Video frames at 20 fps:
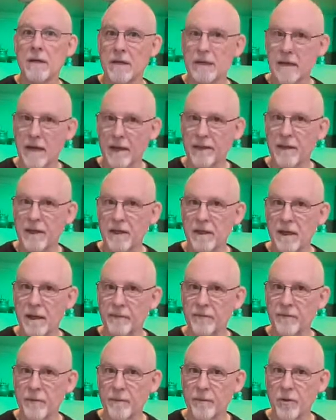Nothing
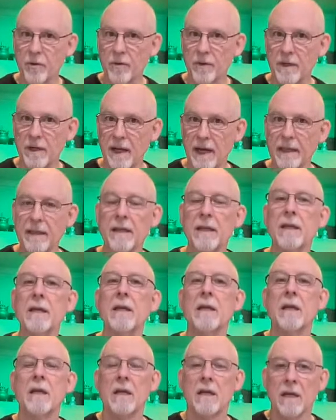comes from doing
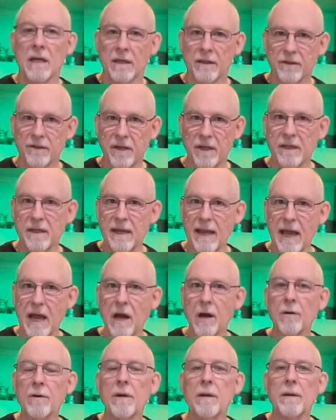nothing. Sit
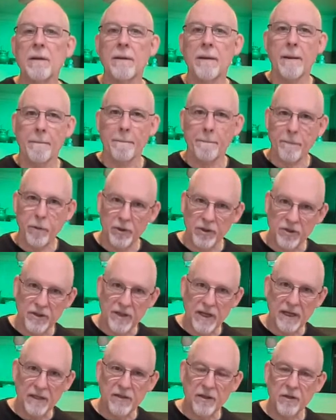down, put
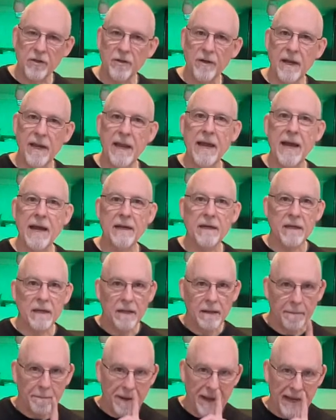sticks in your hand,
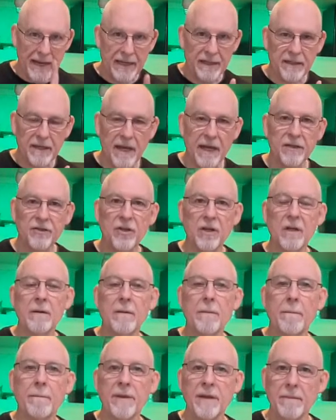pay
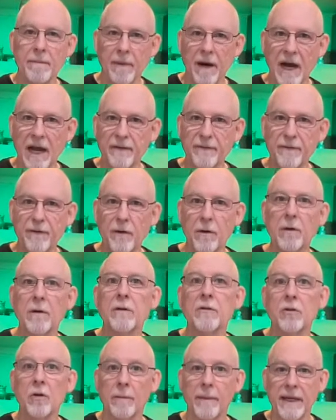attention, be
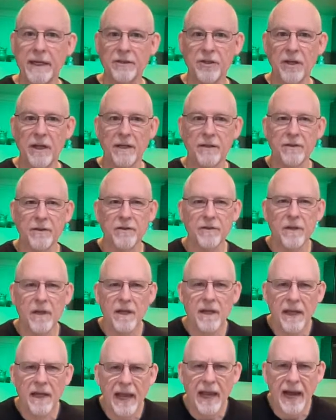mindful, you'll make changes.
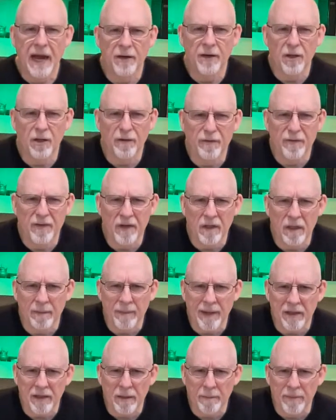How do you feel
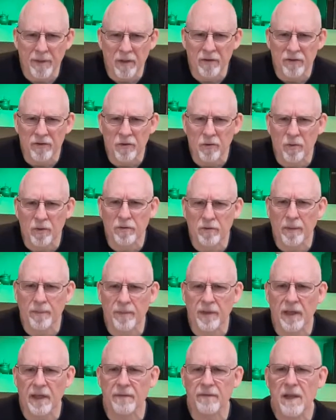about the Bill Ste
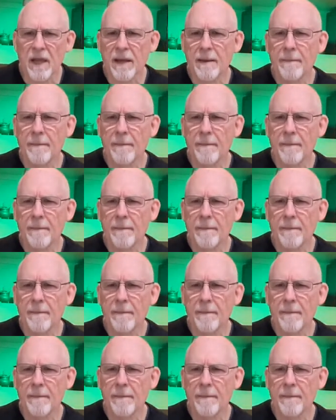Grip the gift?